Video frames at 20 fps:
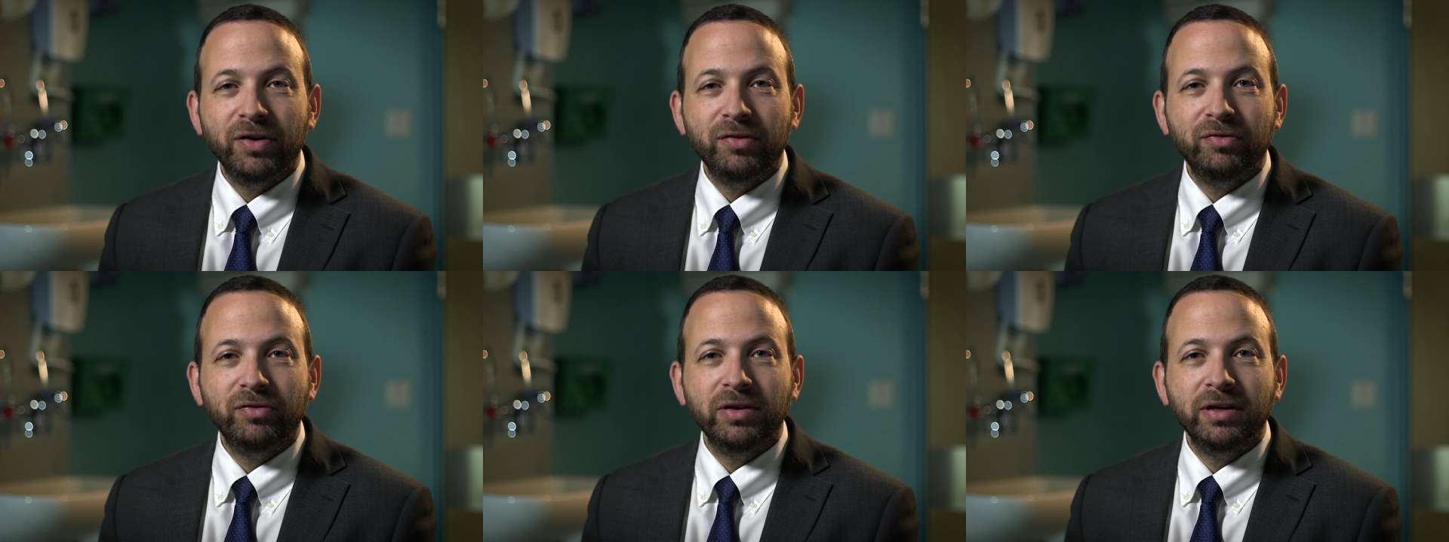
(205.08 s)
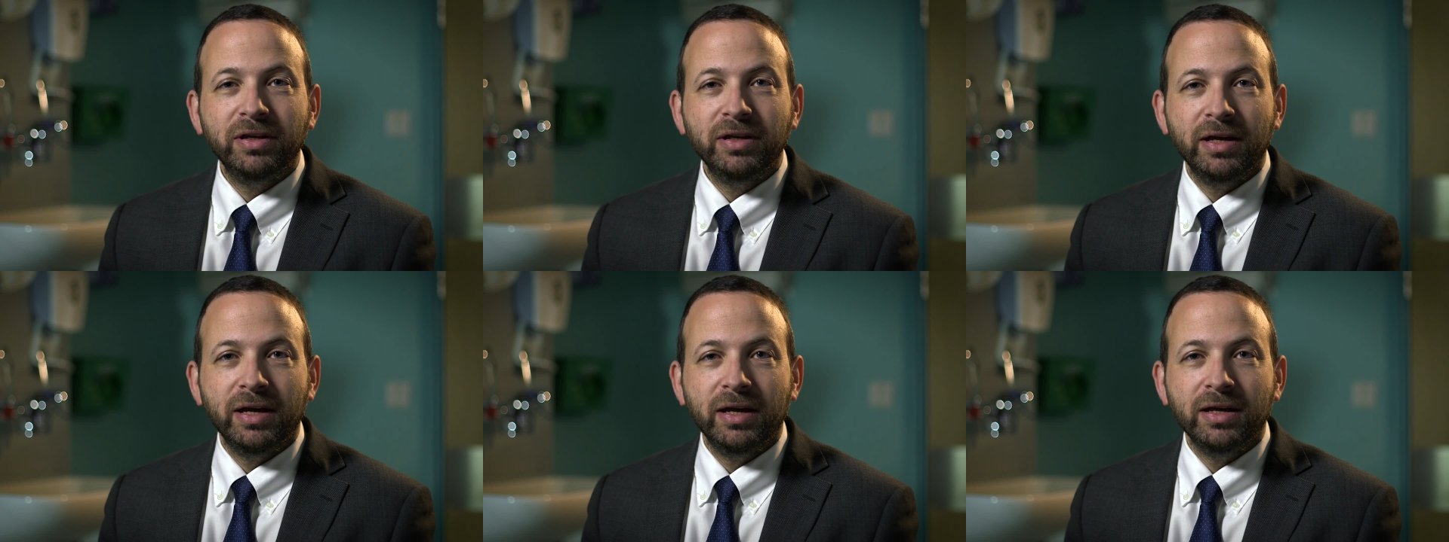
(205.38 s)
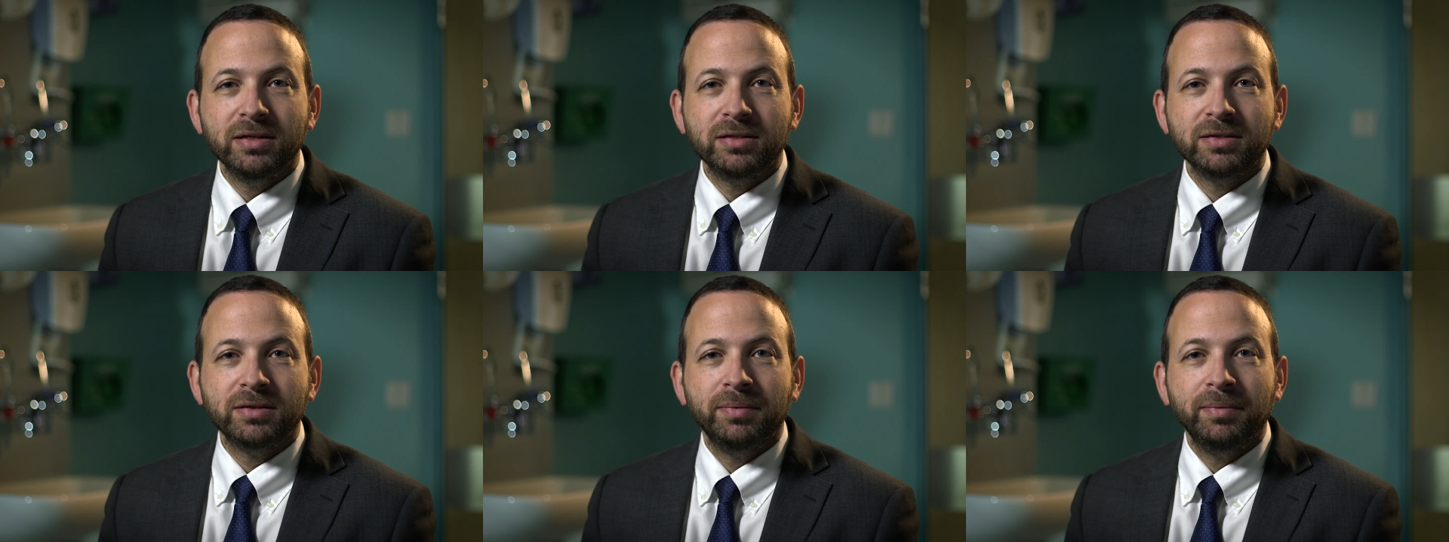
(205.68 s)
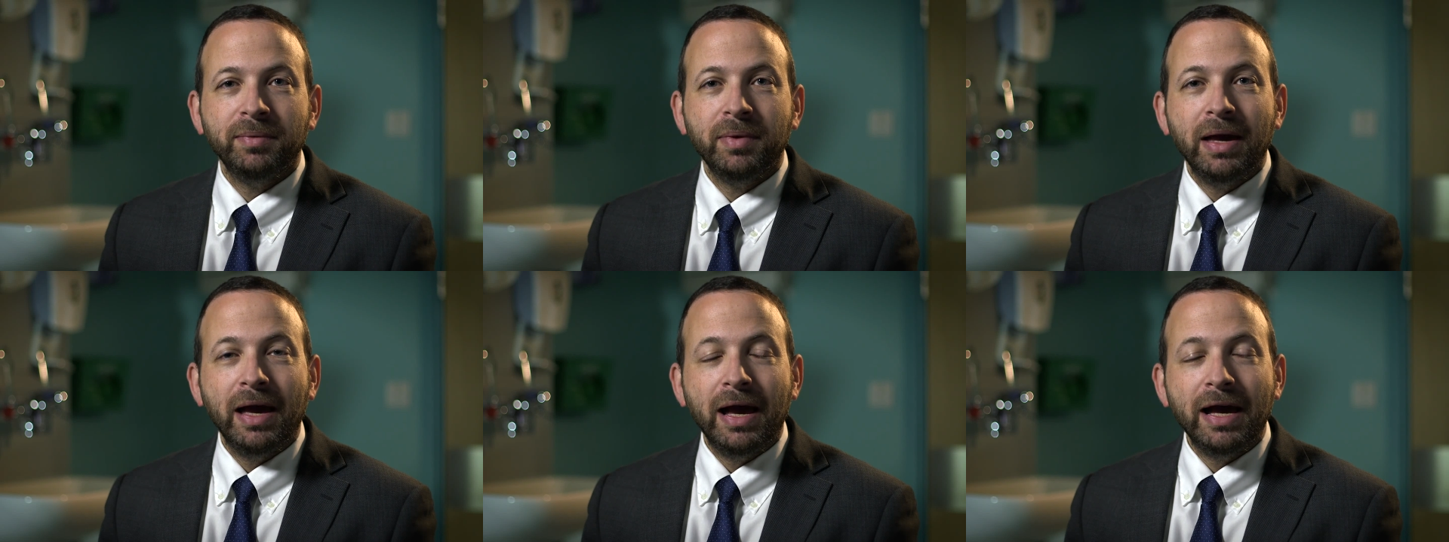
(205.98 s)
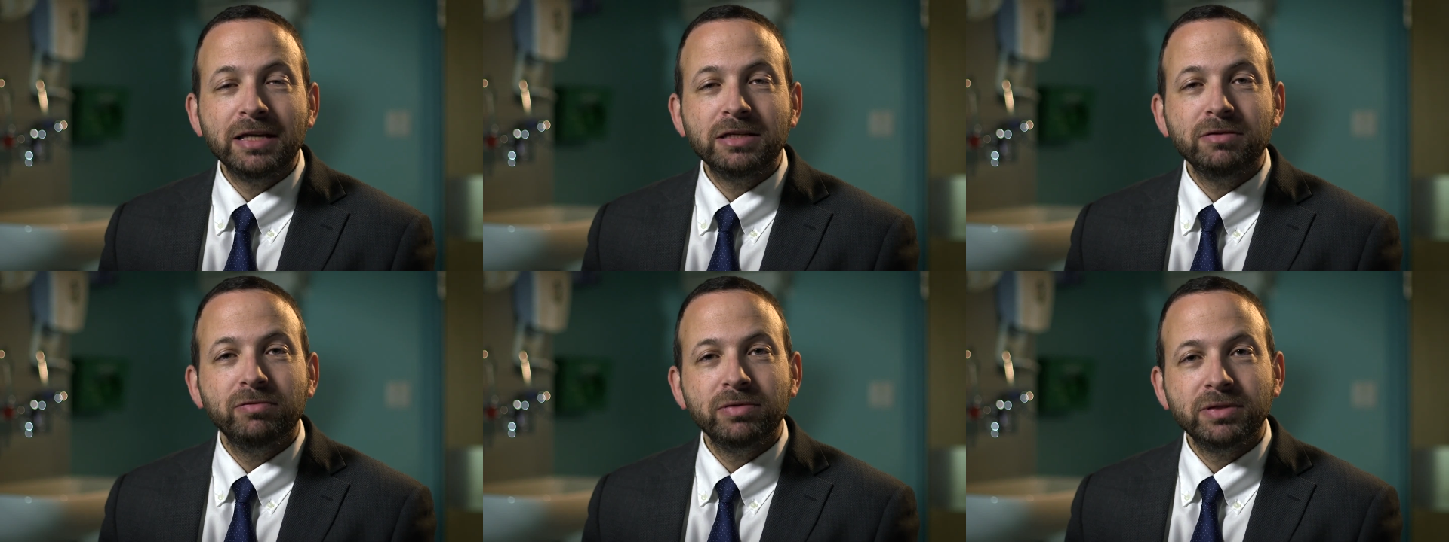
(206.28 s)
15 years,
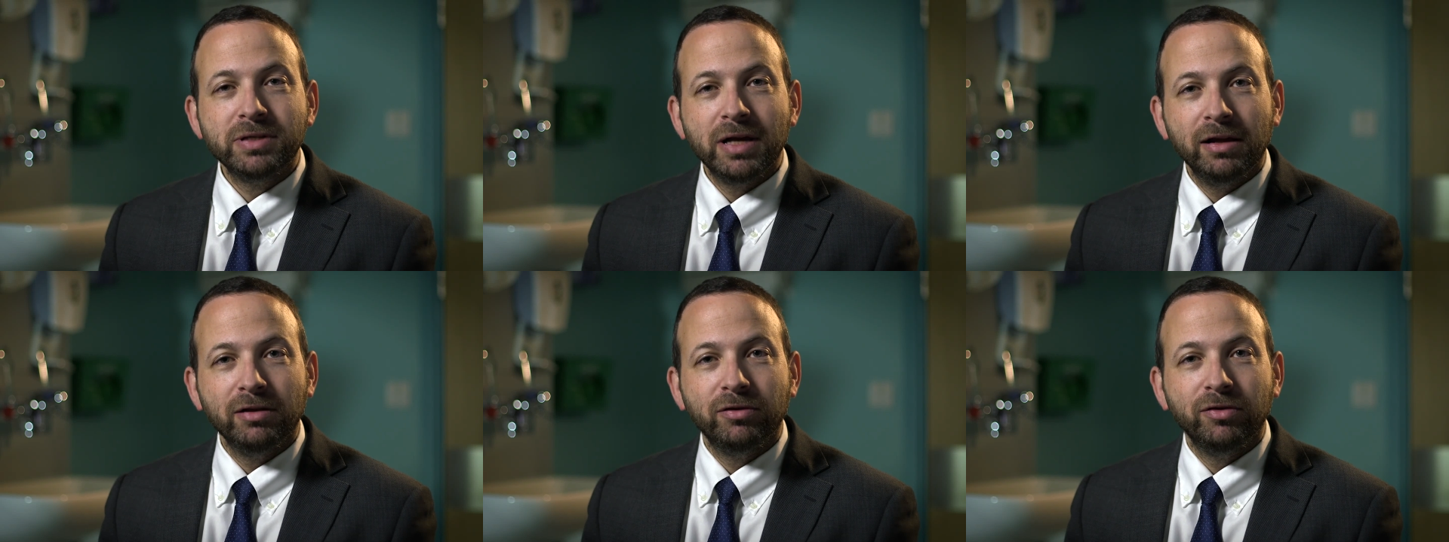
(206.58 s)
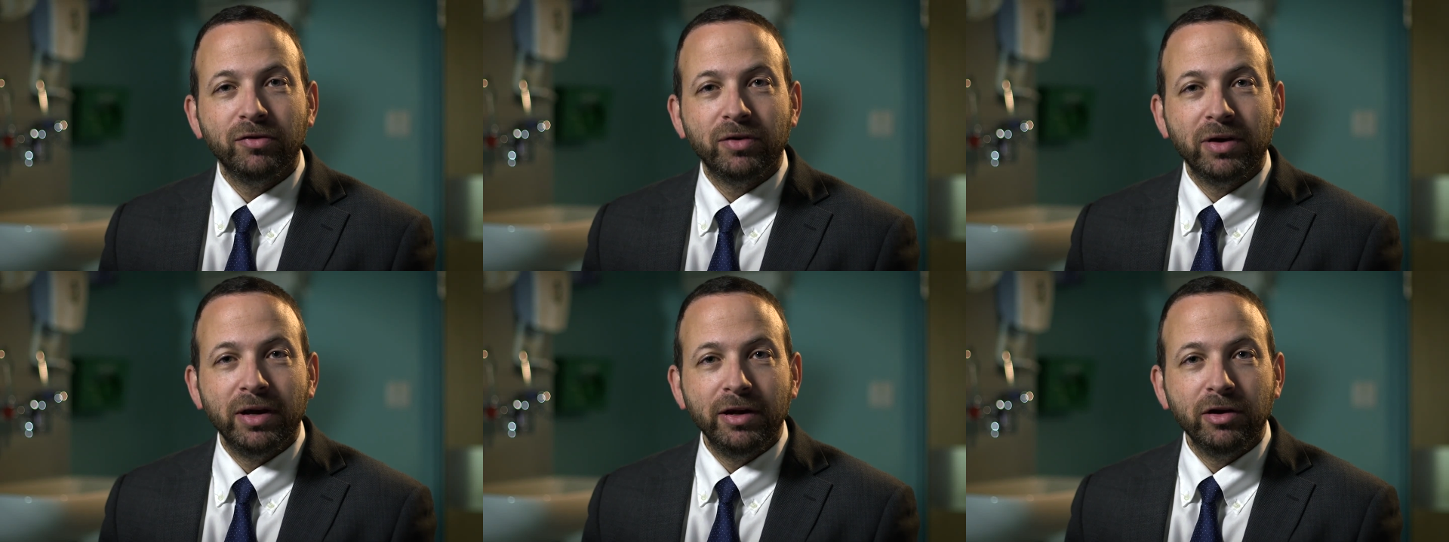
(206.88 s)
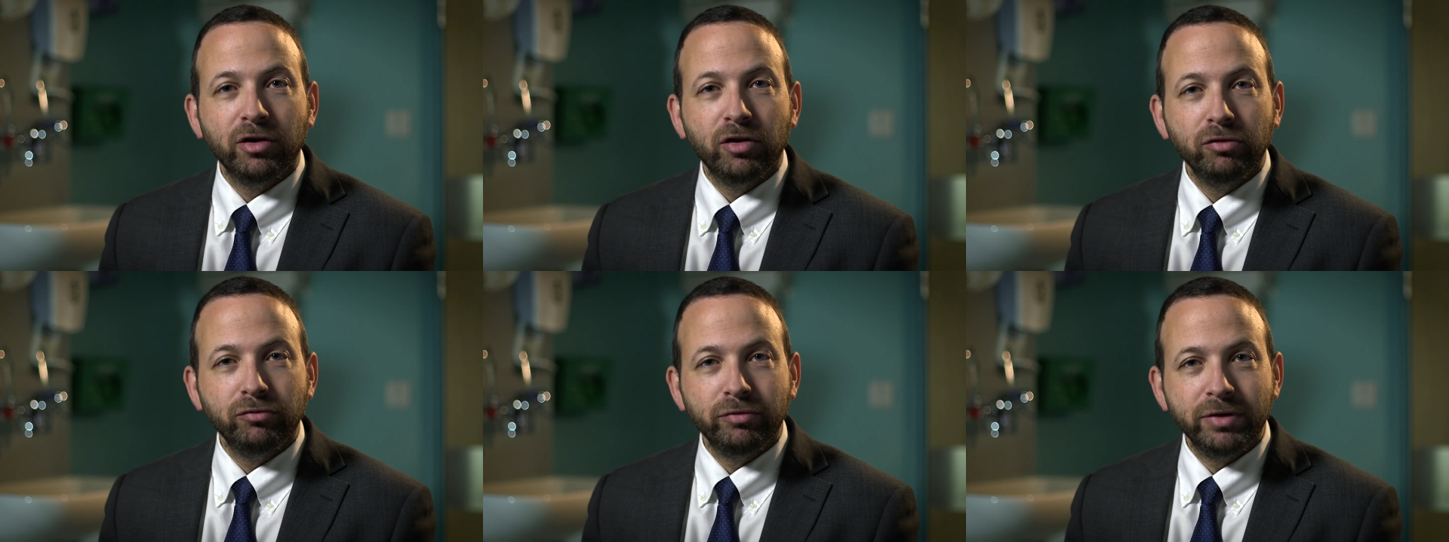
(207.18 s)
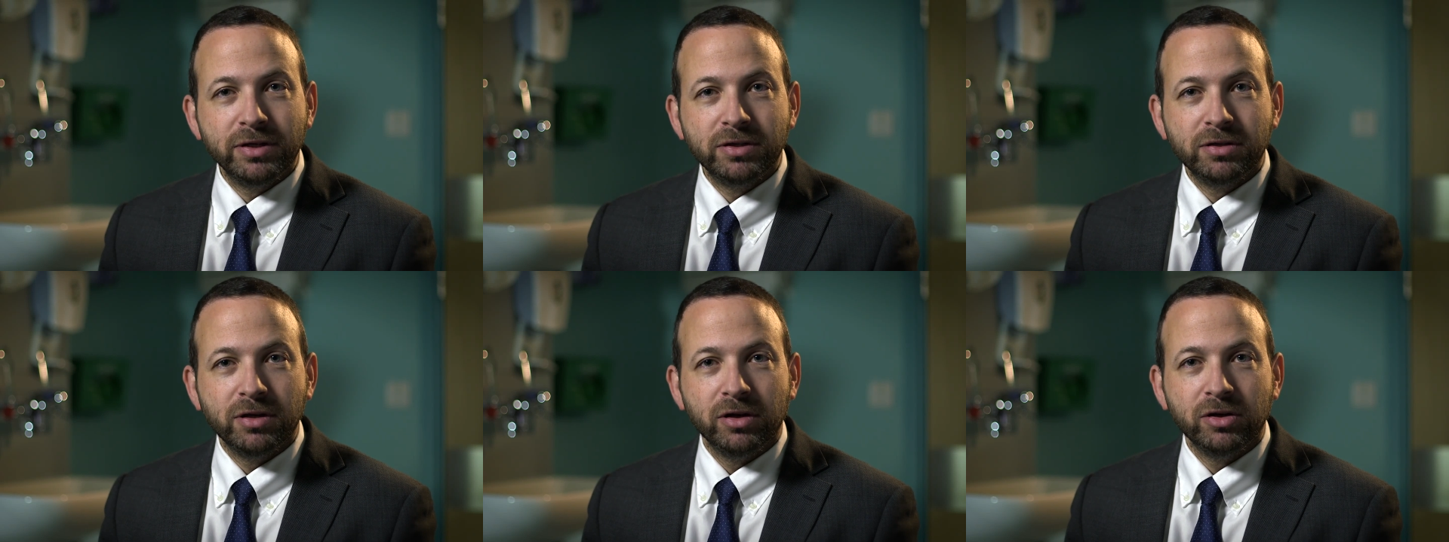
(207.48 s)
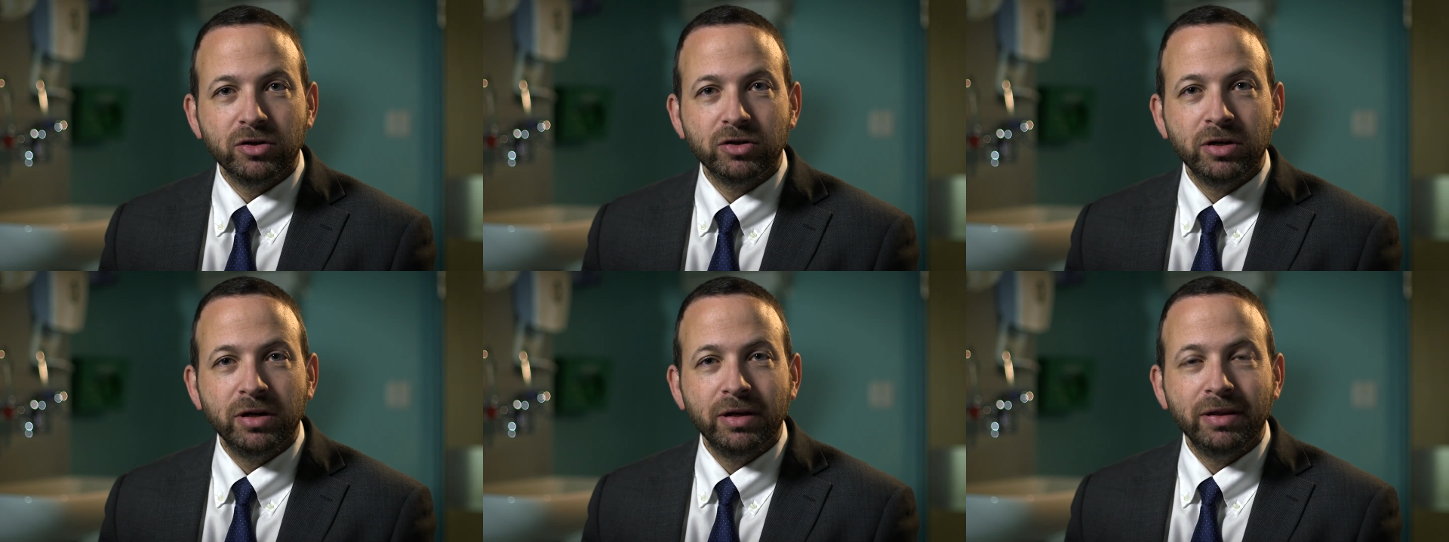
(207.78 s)
as a result of clinical
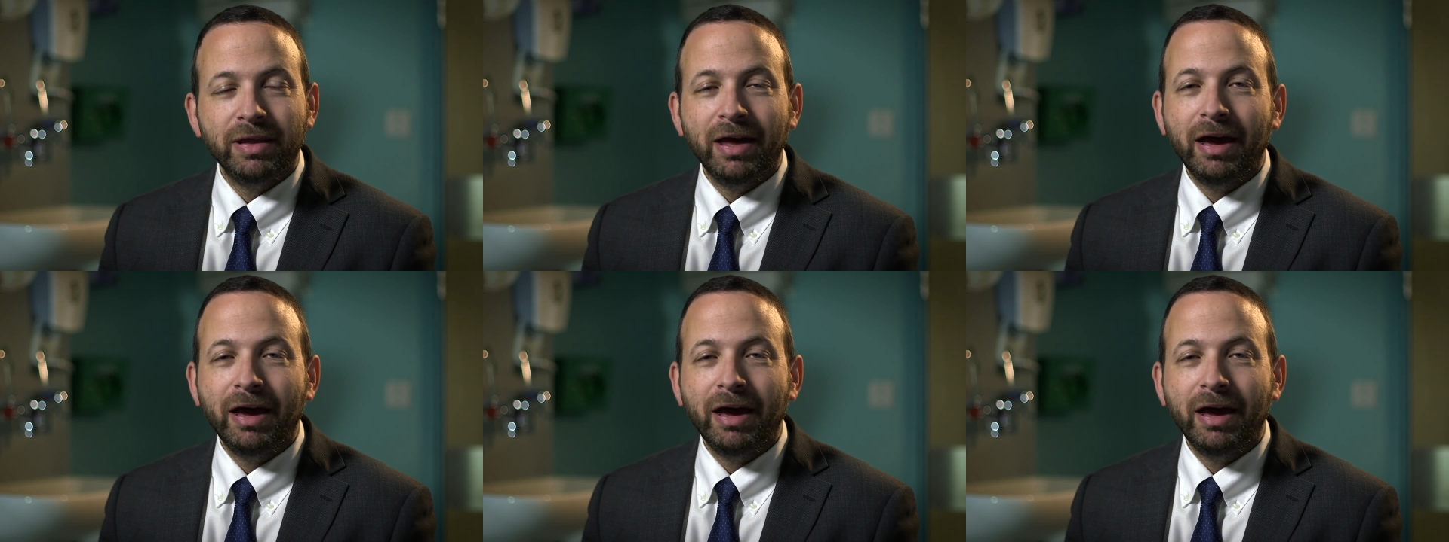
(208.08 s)
research,